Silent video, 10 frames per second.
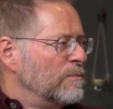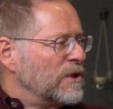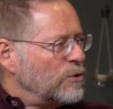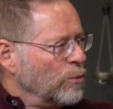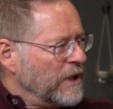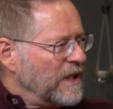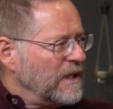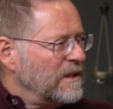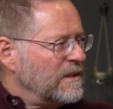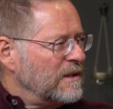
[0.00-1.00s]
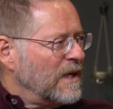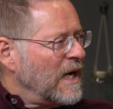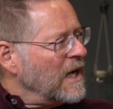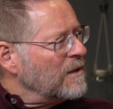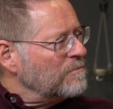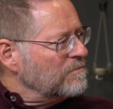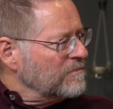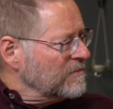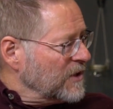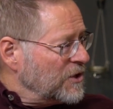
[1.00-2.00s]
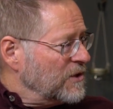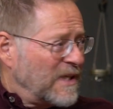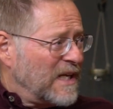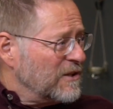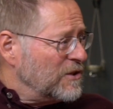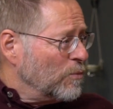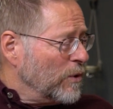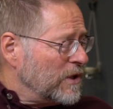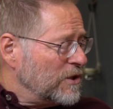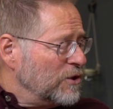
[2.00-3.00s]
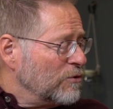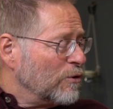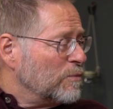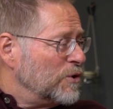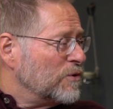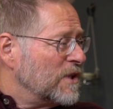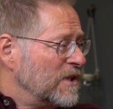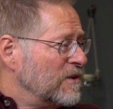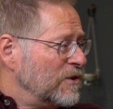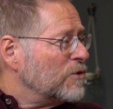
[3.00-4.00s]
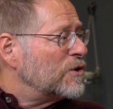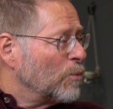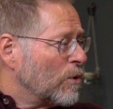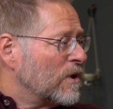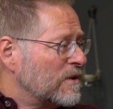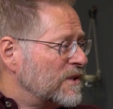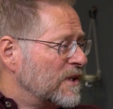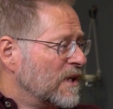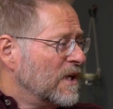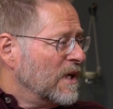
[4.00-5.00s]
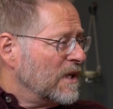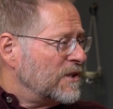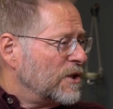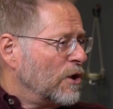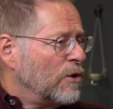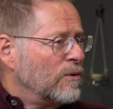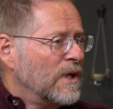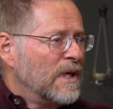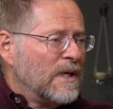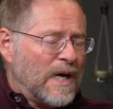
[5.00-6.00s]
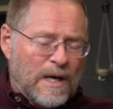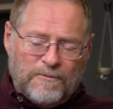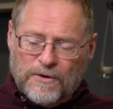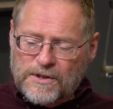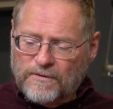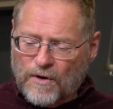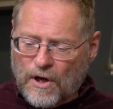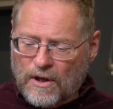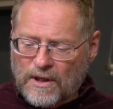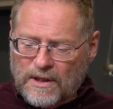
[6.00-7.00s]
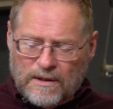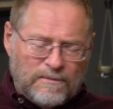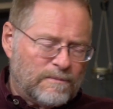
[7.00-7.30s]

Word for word: between um, the kind of the way the two groups use the use the words. Yeah. And so um, first of all,